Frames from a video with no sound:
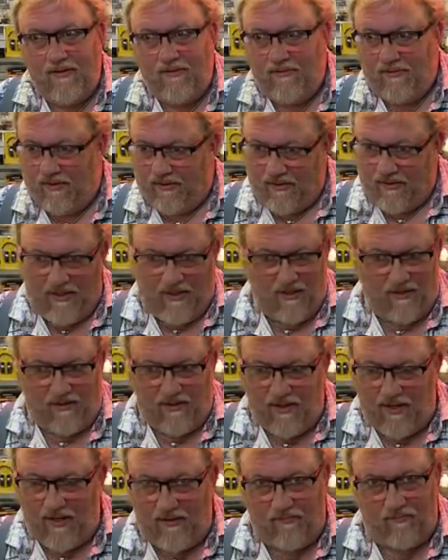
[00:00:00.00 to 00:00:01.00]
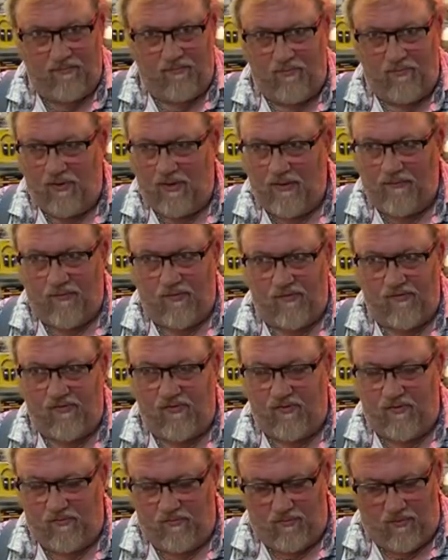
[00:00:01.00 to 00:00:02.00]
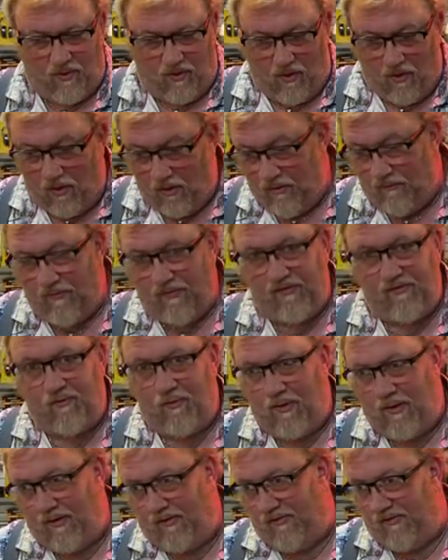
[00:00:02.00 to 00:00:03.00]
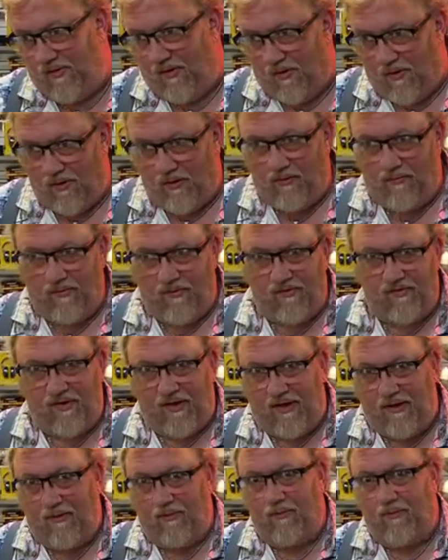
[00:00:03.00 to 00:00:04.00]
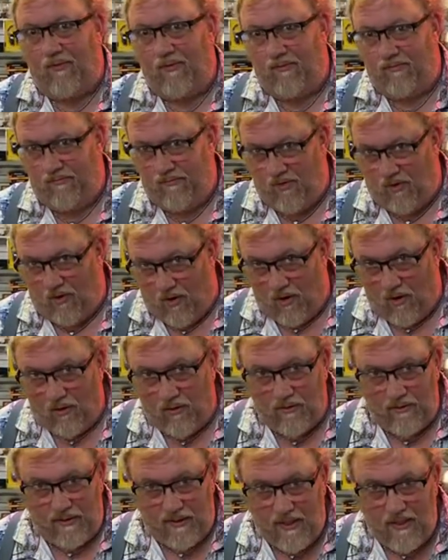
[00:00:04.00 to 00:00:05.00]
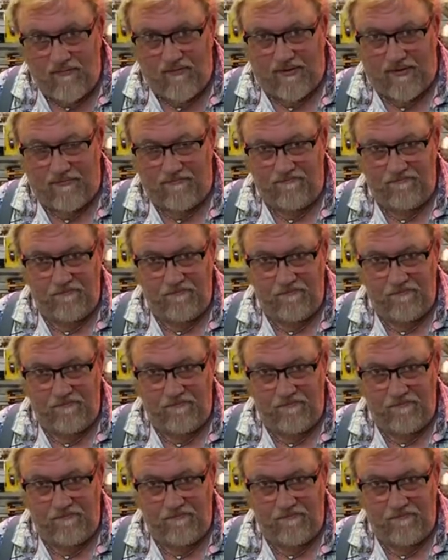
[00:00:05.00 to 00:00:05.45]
The K&K delivers all of the strings, all of the sound, all even,